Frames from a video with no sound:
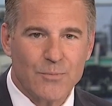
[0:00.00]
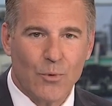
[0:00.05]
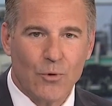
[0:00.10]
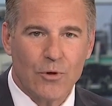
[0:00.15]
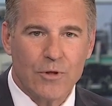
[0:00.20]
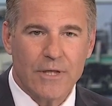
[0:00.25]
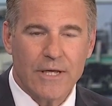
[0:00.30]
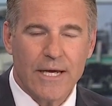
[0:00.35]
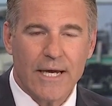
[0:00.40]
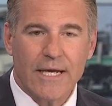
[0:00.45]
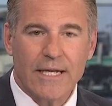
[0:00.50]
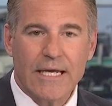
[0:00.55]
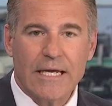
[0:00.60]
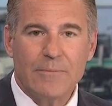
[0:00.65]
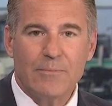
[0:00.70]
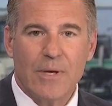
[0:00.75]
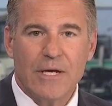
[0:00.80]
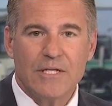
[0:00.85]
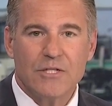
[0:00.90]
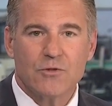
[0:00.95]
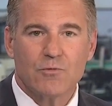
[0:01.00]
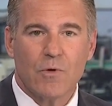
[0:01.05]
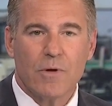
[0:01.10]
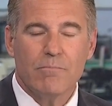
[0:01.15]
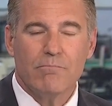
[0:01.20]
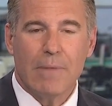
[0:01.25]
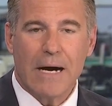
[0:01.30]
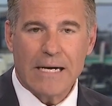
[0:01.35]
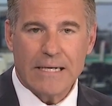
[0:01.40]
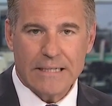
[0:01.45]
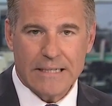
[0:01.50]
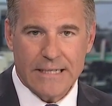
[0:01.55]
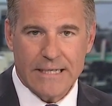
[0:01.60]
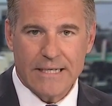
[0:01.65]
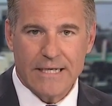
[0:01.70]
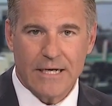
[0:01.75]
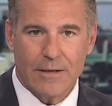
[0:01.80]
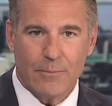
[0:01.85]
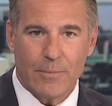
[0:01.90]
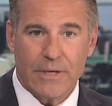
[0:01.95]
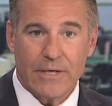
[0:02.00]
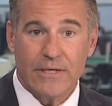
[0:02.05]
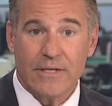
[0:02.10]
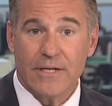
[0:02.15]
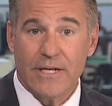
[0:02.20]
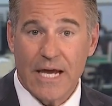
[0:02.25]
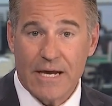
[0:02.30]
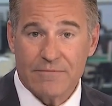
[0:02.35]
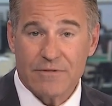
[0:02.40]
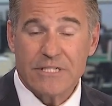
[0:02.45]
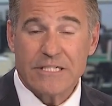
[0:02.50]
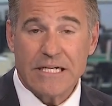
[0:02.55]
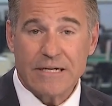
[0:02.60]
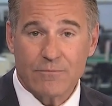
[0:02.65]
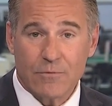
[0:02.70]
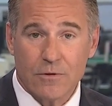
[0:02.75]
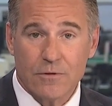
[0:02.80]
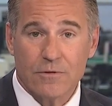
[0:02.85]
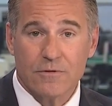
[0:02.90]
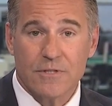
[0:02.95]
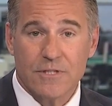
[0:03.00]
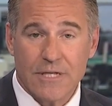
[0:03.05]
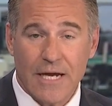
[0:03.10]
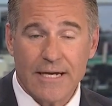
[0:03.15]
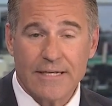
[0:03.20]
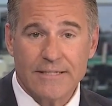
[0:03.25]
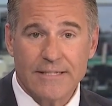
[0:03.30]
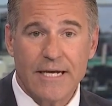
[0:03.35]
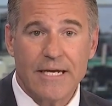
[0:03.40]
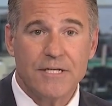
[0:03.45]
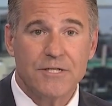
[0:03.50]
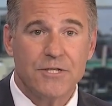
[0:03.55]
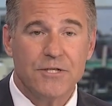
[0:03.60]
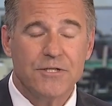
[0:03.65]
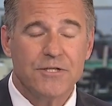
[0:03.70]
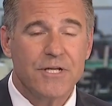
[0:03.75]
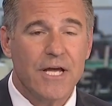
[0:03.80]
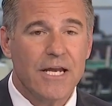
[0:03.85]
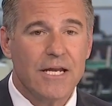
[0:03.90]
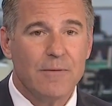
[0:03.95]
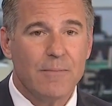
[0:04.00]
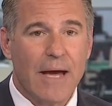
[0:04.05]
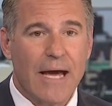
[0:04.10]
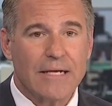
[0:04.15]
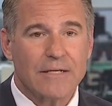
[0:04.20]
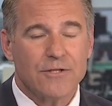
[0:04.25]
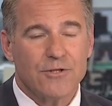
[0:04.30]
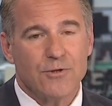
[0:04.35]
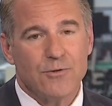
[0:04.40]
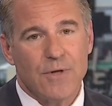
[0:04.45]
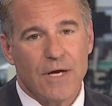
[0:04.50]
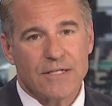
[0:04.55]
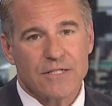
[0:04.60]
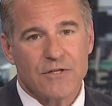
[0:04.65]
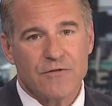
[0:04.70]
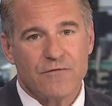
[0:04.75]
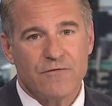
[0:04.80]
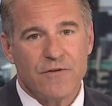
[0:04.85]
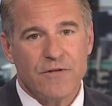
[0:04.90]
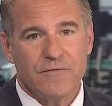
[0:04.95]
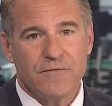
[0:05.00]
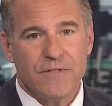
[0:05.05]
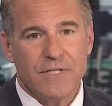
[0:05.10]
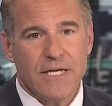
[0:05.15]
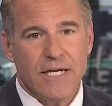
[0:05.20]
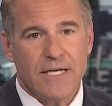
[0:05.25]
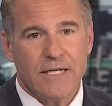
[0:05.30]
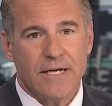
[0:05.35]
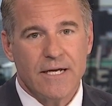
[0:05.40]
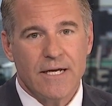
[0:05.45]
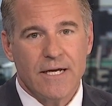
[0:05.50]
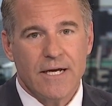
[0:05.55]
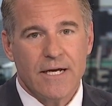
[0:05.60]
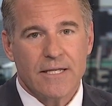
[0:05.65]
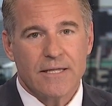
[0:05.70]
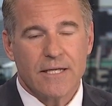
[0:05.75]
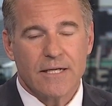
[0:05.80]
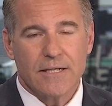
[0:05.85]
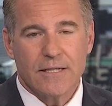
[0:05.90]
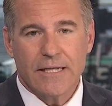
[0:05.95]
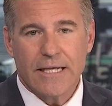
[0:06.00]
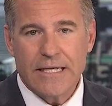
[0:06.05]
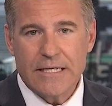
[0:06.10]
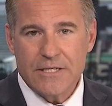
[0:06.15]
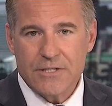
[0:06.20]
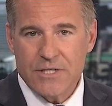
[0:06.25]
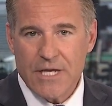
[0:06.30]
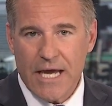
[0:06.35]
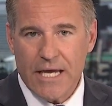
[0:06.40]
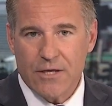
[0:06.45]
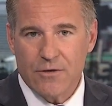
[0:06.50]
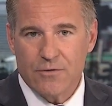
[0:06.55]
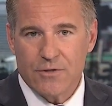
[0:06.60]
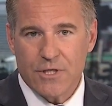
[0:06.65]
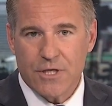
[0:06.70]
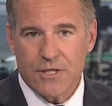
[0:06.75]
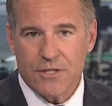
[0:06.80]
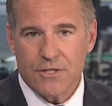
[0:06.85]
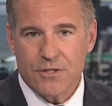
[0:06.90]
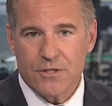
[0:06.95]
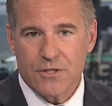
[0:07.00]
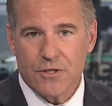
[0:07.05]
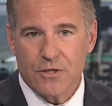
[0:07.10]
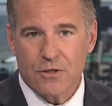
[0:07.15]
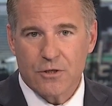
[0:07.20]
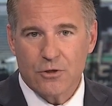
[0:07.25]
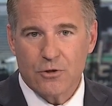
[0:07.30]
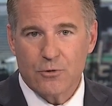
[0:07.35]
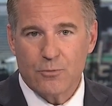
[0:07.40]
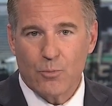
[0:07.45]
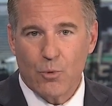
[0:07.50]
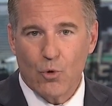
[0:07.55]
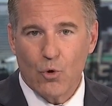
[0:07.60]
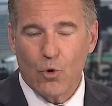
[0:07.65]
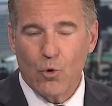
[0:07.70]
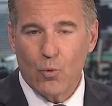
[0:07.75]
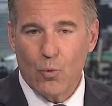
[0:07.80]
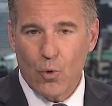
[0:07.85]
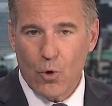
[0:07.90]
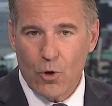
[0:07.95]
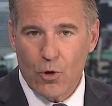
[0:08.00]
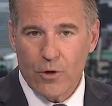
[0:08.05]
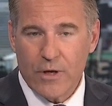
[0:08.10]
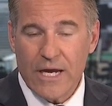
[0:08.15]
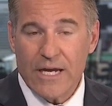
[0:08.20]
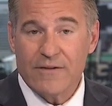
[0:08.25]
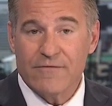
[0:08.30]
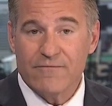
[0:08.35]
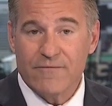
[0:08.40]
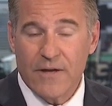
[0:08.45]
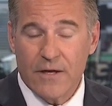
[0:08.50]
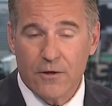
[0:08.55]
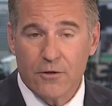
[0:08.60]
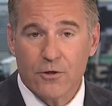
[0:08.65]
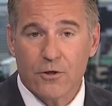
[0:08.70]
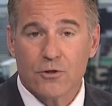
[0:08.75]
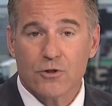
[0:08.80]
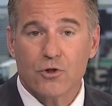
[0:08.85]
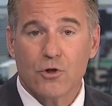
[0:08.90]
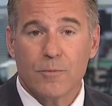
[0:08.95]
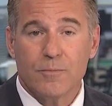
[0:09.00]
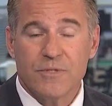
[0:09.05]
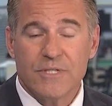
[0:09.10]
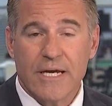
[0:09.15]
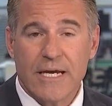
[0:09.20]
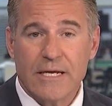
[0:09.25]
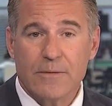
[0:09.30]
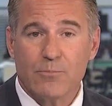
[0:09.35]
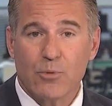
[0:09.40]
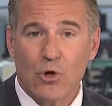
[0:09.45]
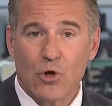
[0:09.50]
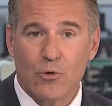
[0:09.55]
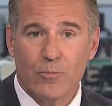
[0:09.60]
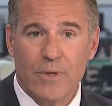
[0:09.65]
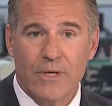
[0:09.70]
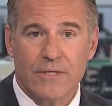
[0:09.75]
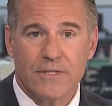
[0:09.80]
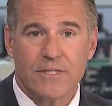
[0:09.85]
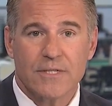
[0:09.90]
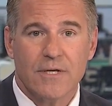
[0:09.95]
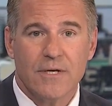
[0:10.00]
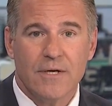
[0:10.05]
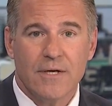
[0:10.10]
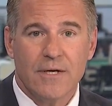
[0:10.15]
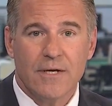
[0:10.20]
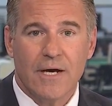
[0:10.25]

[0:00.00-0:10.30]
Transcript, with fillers: Board, the LA based remodeling company did have several citations dating back to 2015. The latest accusations include poor work and failure to obtain permits.